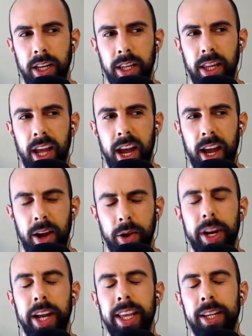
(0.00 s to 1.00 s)

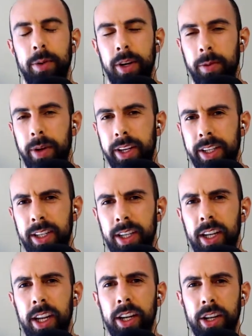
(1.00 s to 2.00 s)
okay, that's what it was.
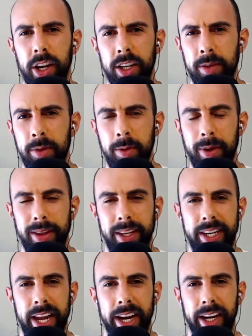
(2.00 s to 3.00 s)
Talk to me about the
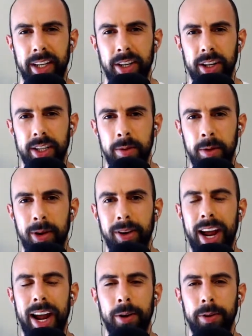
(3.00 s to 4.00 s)
tech. Talk to me about
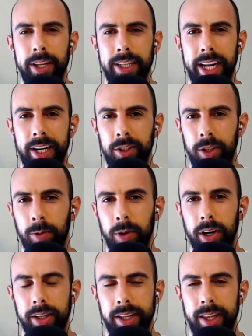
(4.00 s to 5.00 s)
how this actually
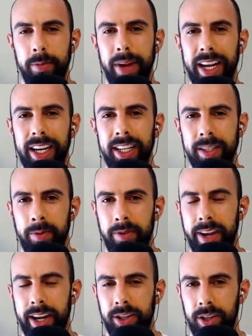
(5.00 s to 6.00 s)
works and the mechanism of
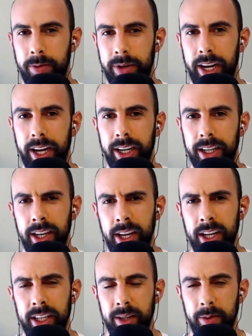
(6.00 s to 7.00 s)
action behind
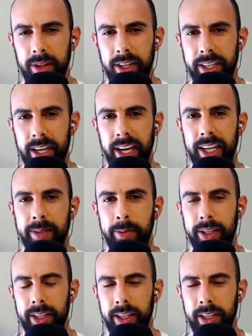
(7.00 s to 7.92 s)
some of these enhancements and